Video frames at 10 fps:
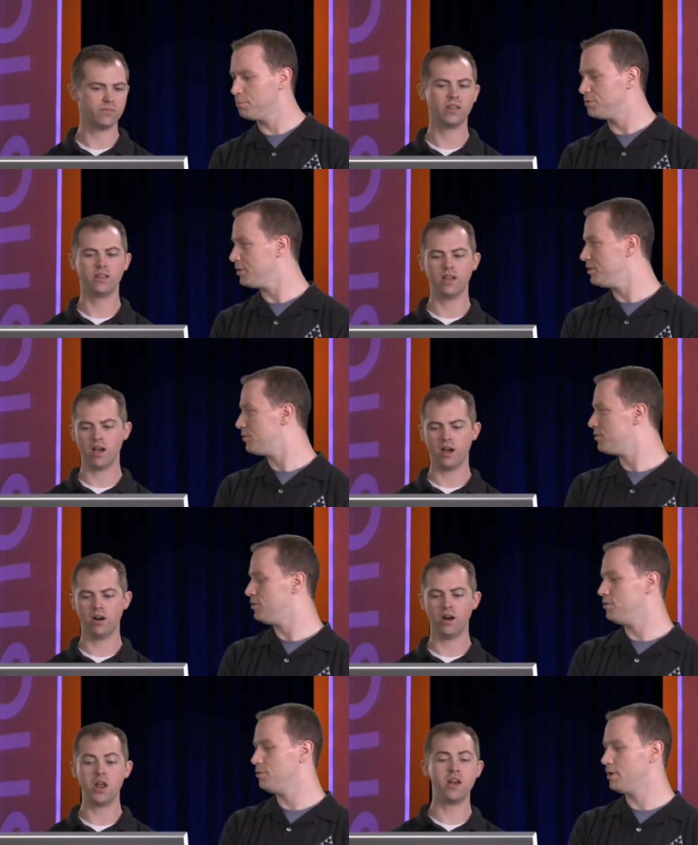Speaker 1: between those
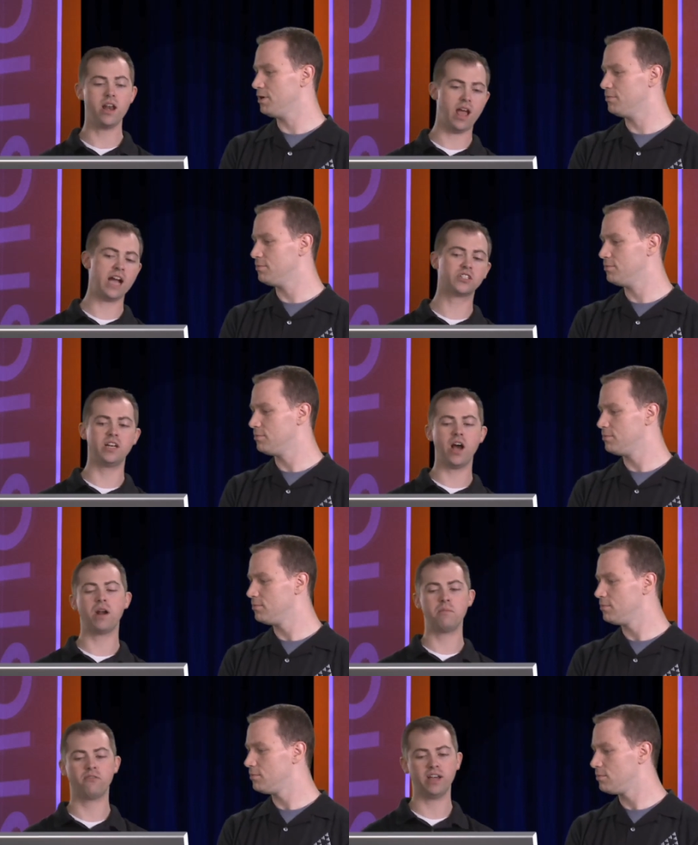two. Right. Uh,
Speaker 2: actually, now what
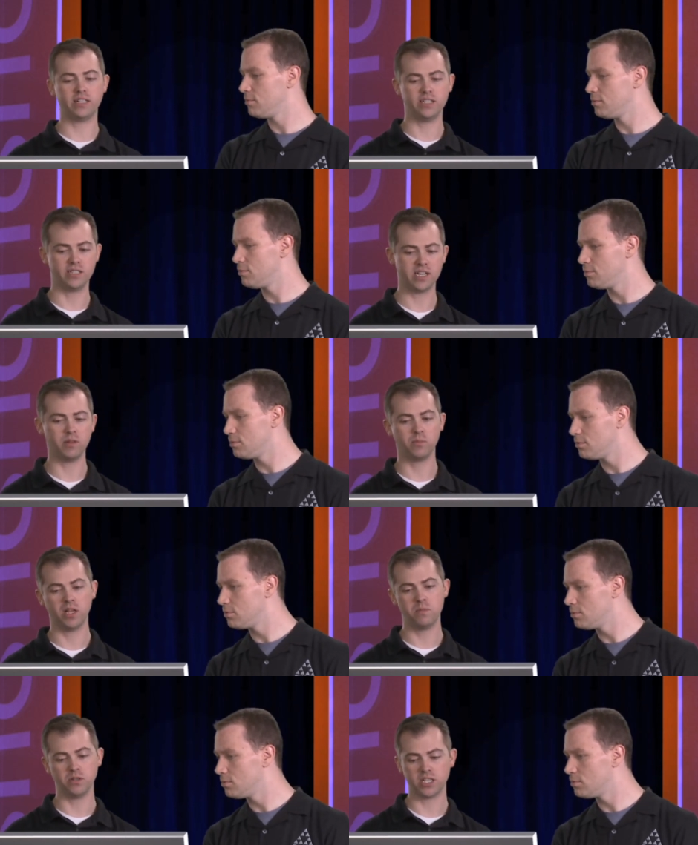I'm affecting, since I have the blend
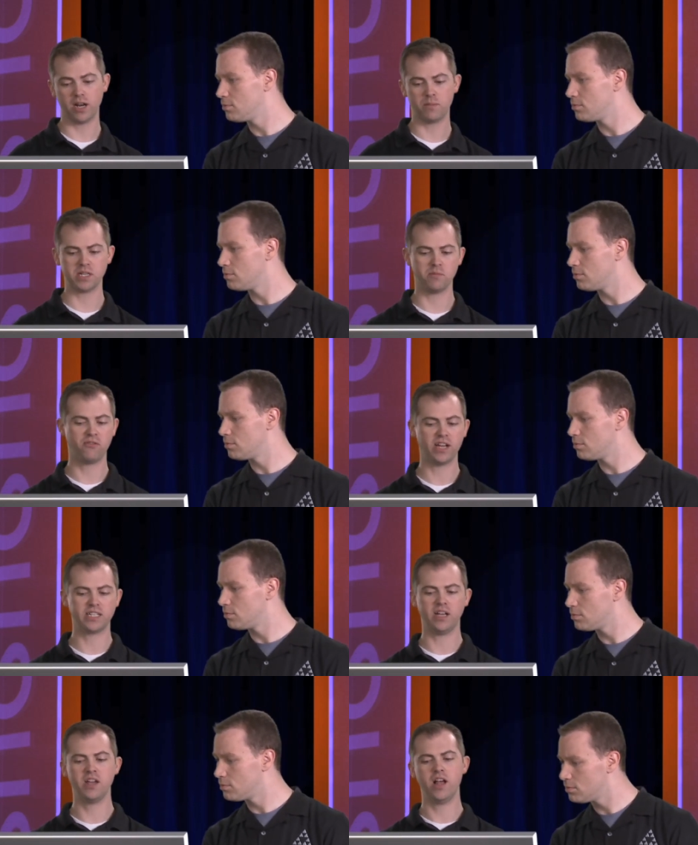mode set up, is I'm
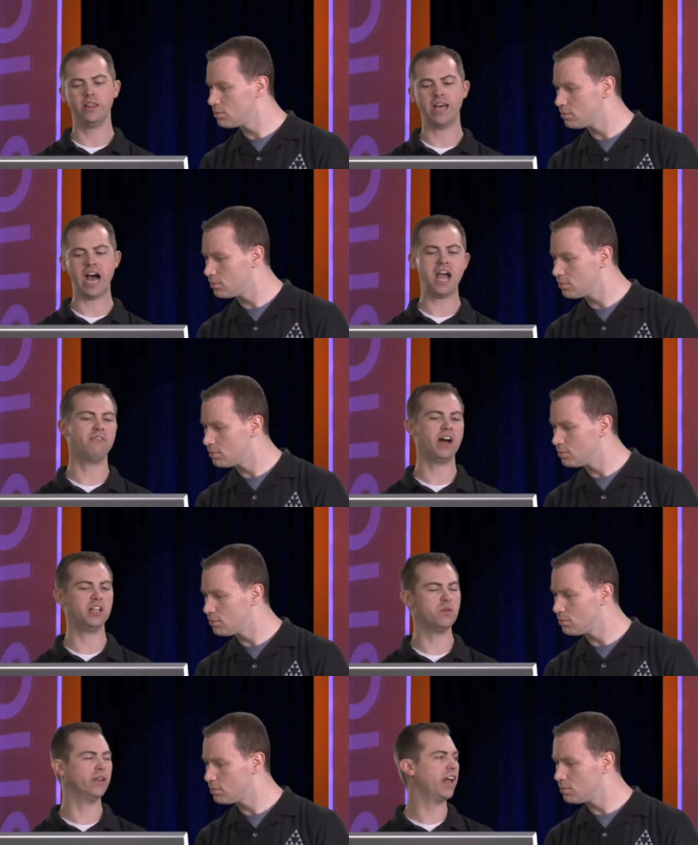affecting the high
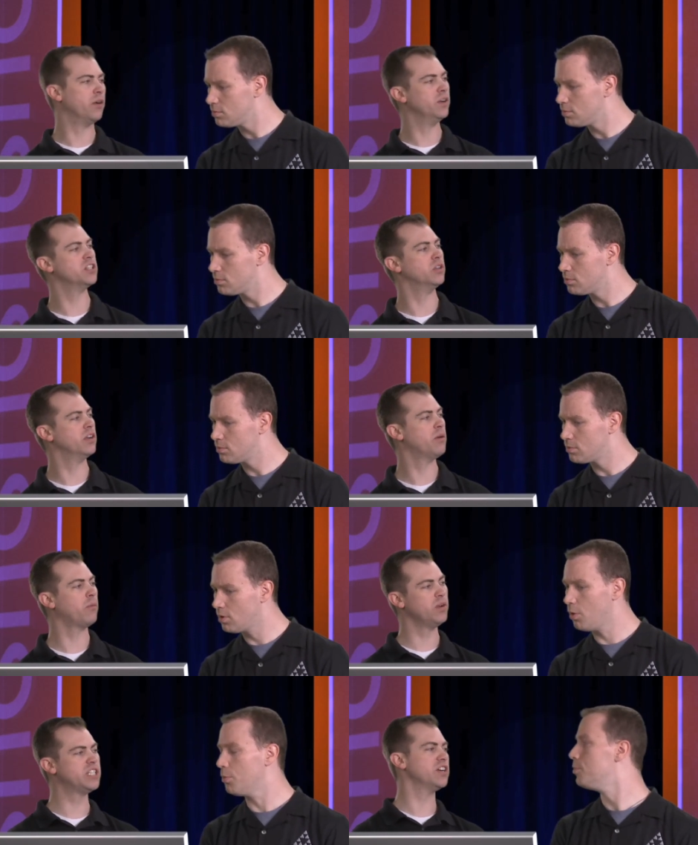value on that original one. Remember,
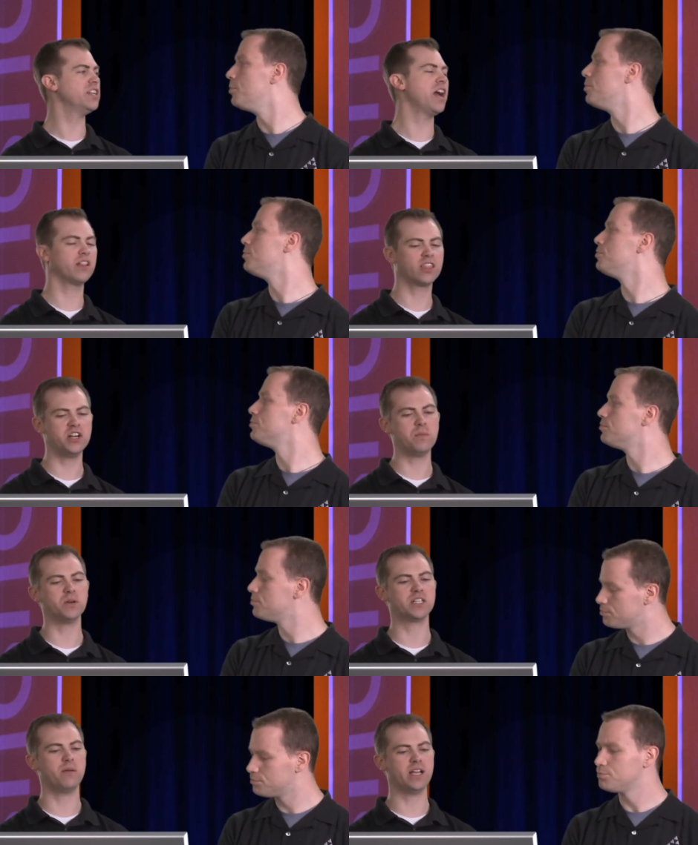oh. we turned it down to
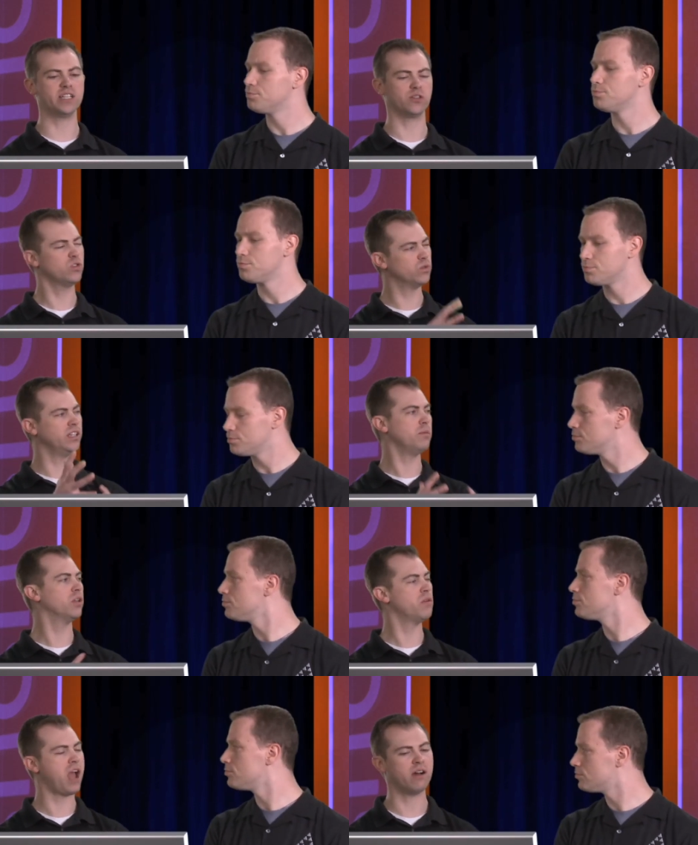30% because it was really
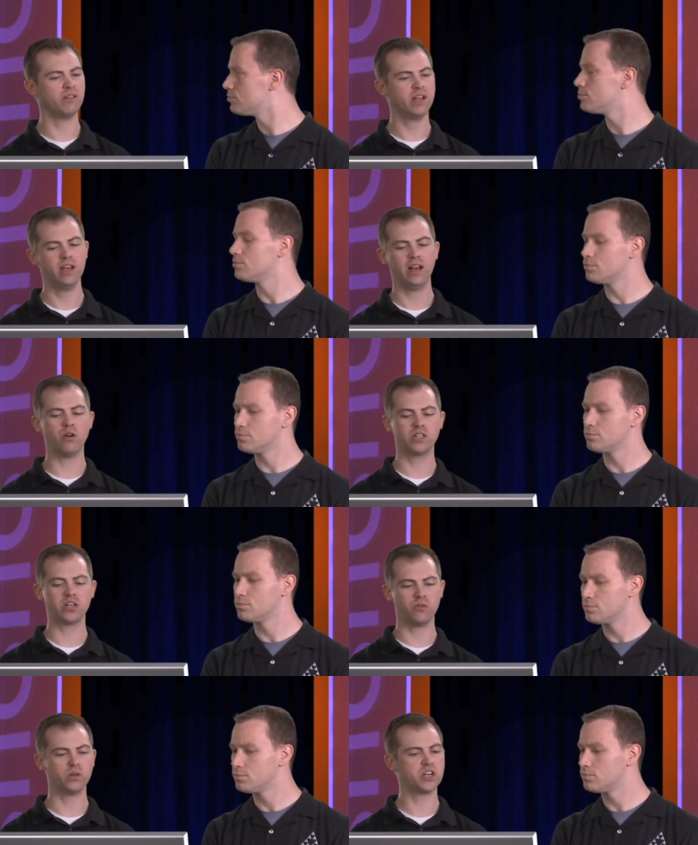blown out. Now we're,
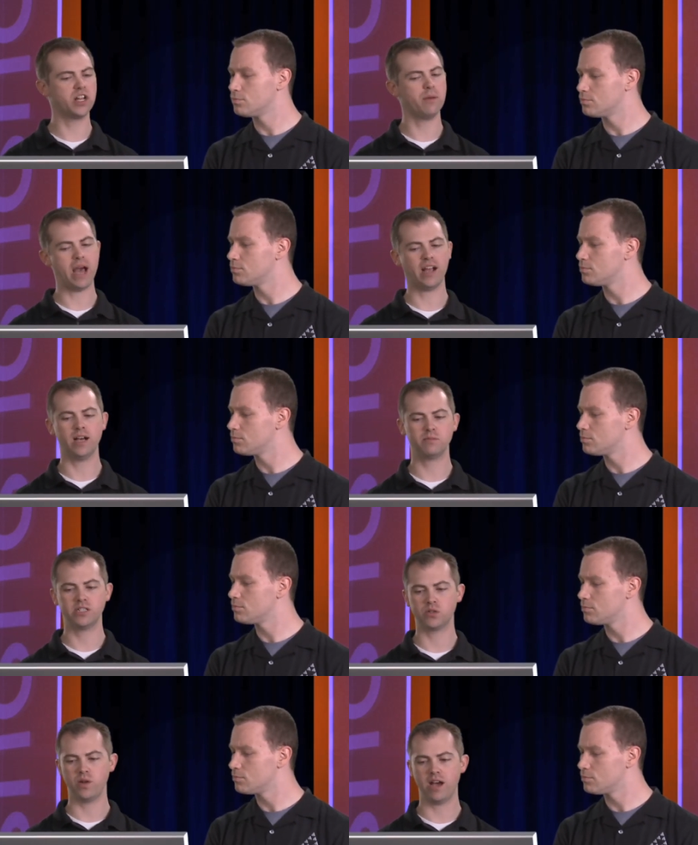we're turning it back up
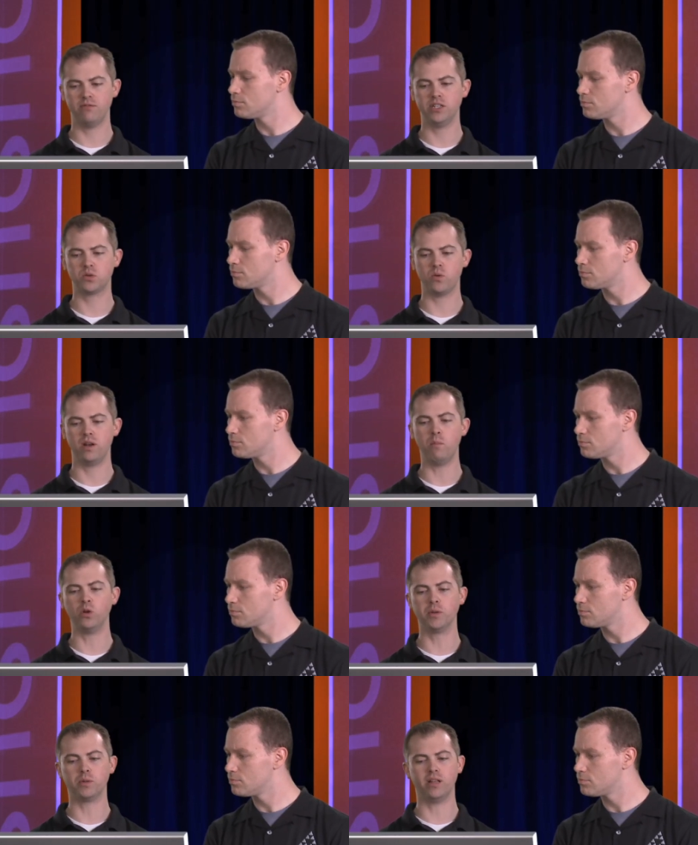since we have this one
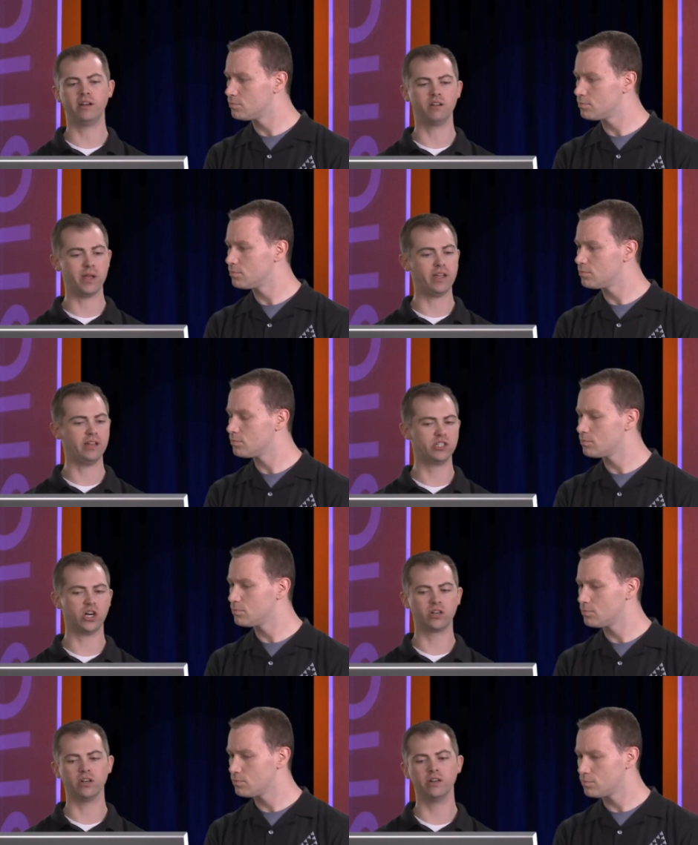multiplier, making it
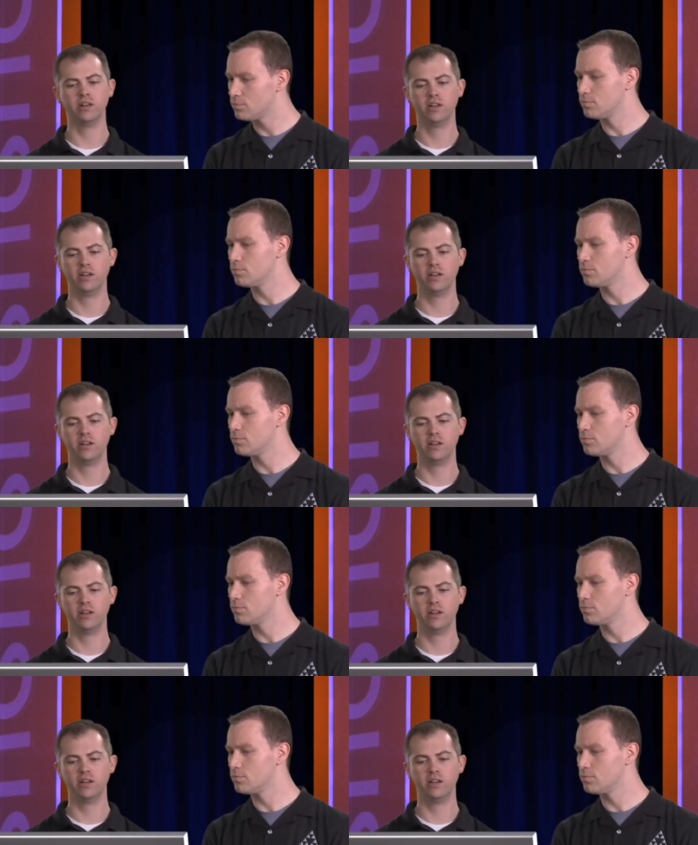darker.